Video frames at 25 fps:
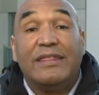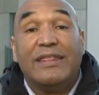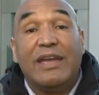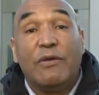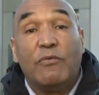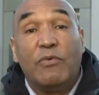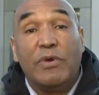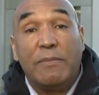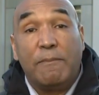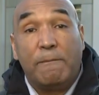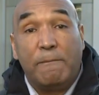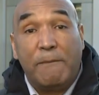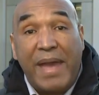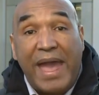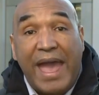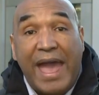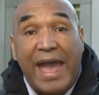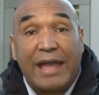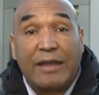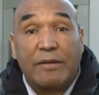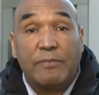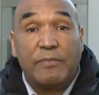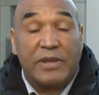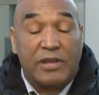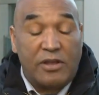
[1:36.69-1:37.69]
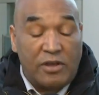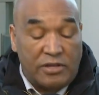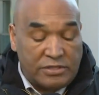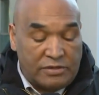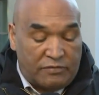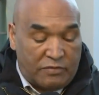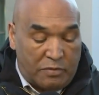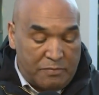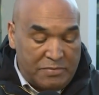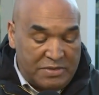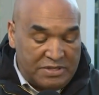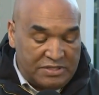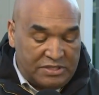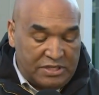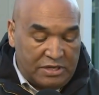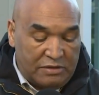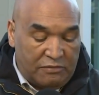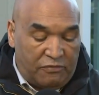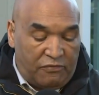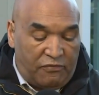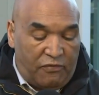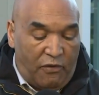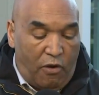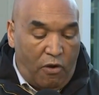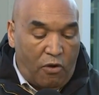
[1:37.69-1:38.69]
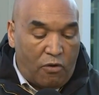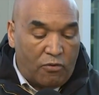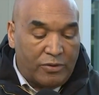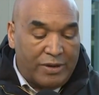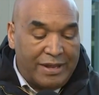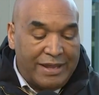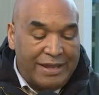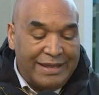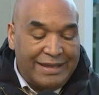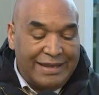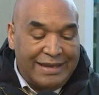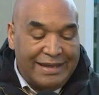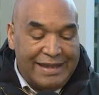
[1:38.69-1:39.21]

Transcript: They went back because of a missing phone.